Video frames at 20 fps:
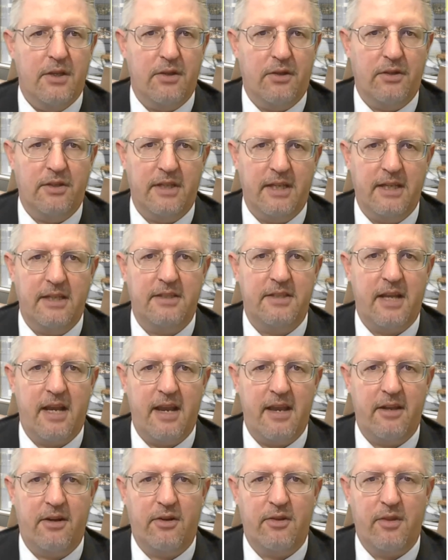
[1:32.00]
You'll need
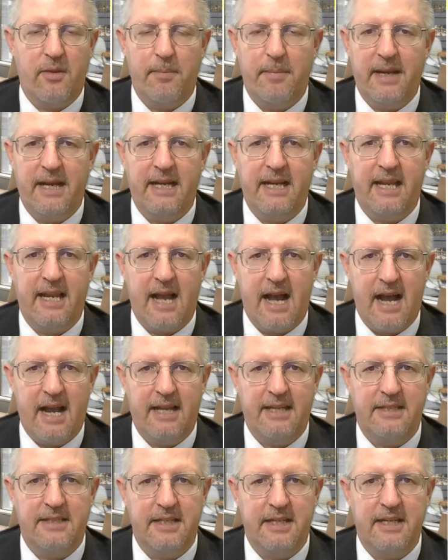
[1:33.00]
to enter the meeting
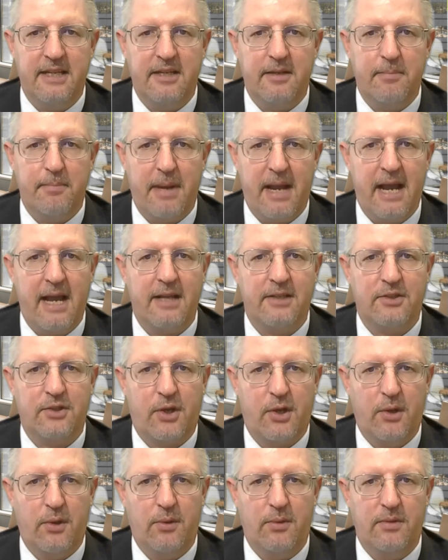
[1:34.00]
ID and
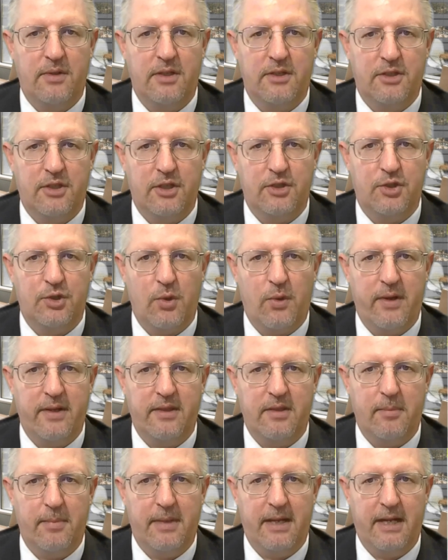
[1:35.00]
passcode to
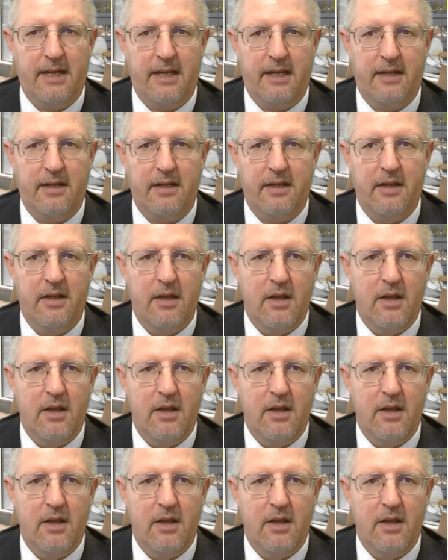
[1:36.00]
join the meeting.